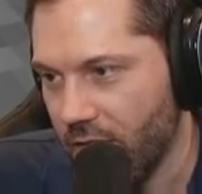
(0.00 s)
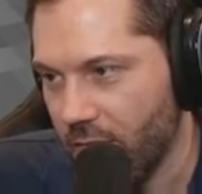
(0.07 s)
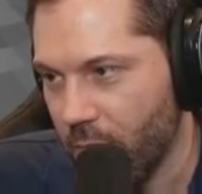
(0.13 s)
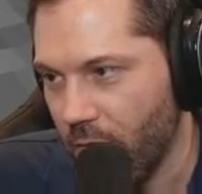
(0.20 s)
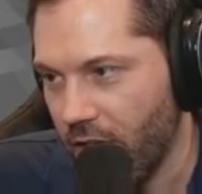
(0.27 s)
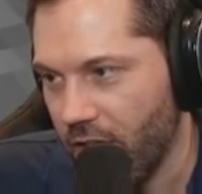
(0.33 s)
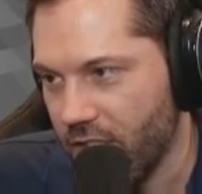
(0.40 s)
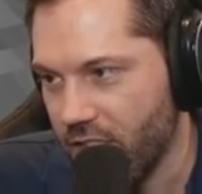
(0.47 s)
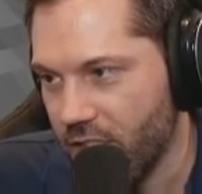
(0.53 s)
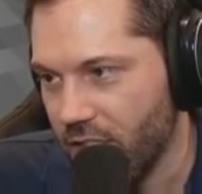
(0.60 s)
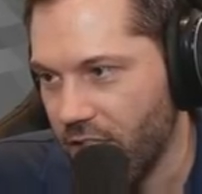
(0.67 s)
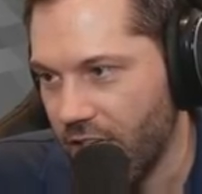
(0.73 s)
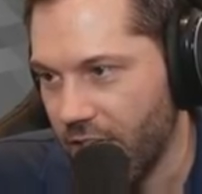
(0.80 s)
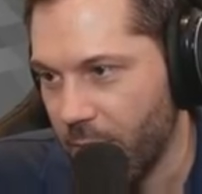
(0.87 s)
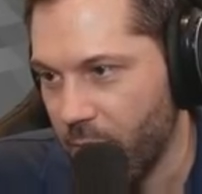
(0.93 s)
Miner's
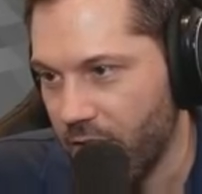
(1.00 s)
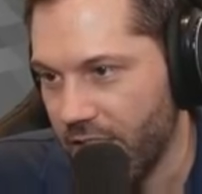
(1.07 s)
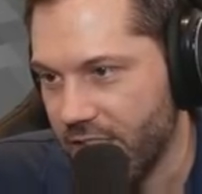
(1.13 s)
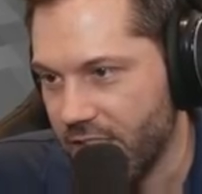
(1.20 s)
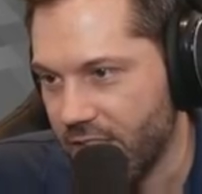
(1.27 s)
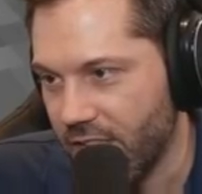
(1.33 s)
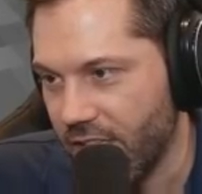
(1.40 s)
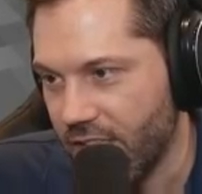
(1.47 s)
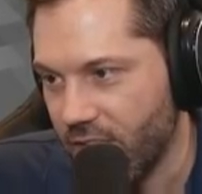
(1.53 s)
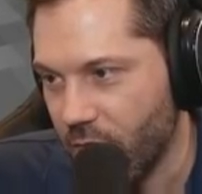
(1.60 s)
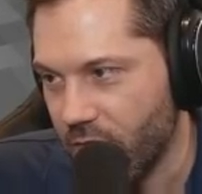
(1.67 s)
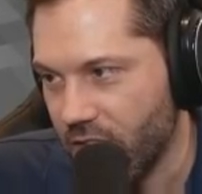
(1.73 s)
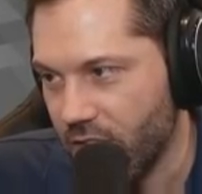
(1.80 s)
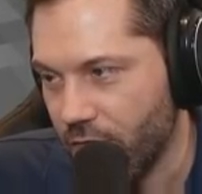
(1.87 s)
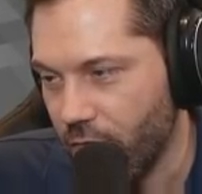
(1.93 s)
Delight places light
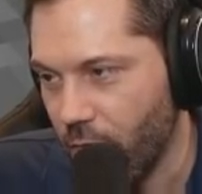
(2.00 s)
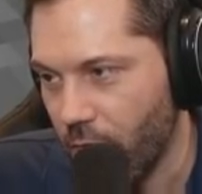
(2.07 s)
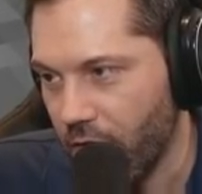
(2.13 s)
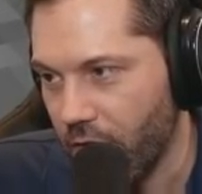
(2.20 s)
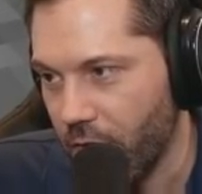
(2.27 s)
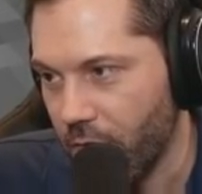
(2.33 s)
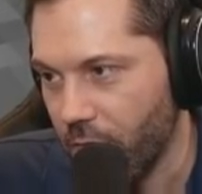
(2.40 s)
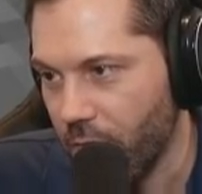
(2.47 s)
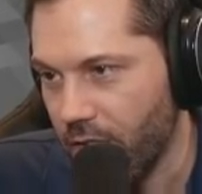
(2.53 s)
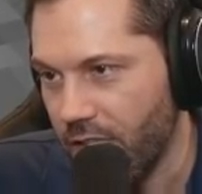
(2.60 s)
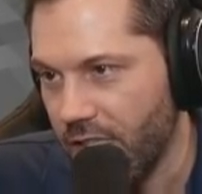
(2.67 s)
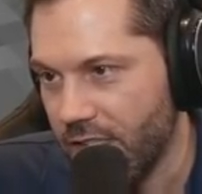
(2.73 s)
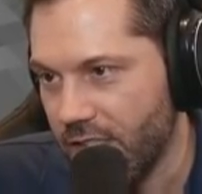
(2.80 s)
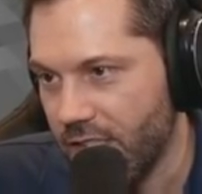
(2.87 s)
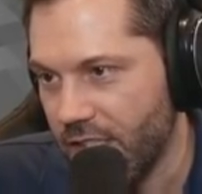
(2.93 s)
sources for you. What did
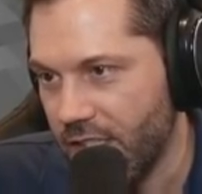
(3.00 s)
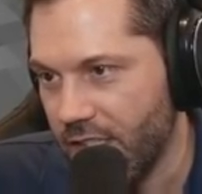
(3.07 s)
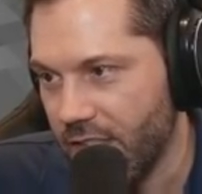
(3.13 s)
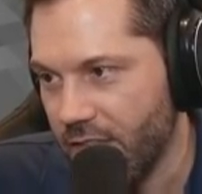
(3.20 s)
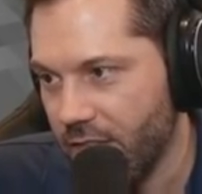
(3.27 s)
that say?